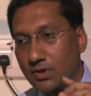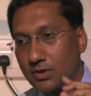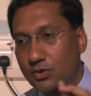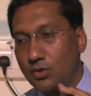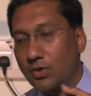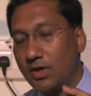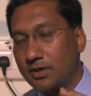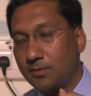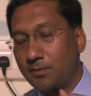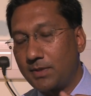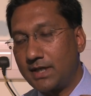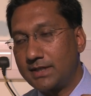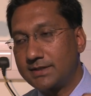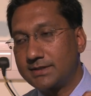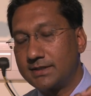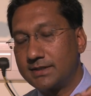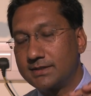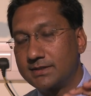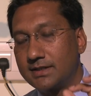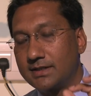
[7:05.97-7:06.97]
Two other
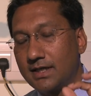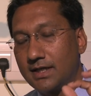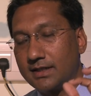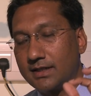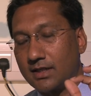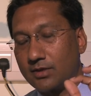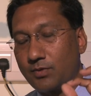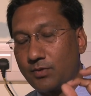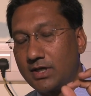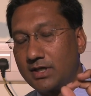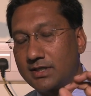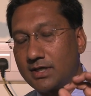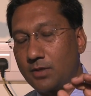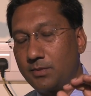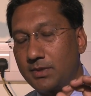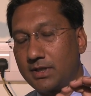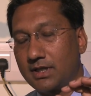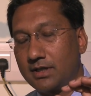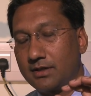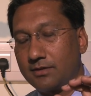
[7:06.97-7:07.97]
places that the
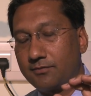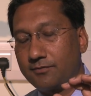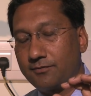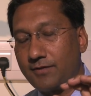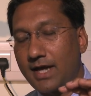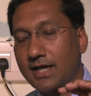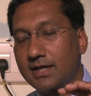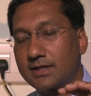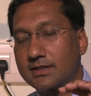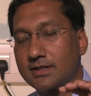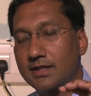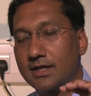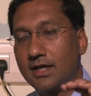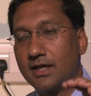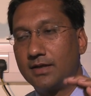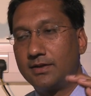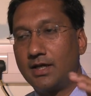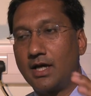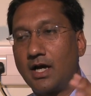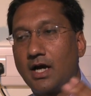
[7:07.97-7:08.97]
radiotherapy can affect
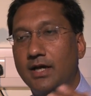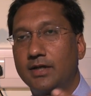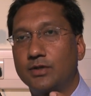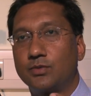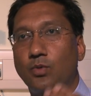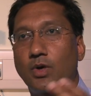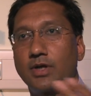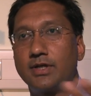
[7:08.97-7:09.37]
the eye is,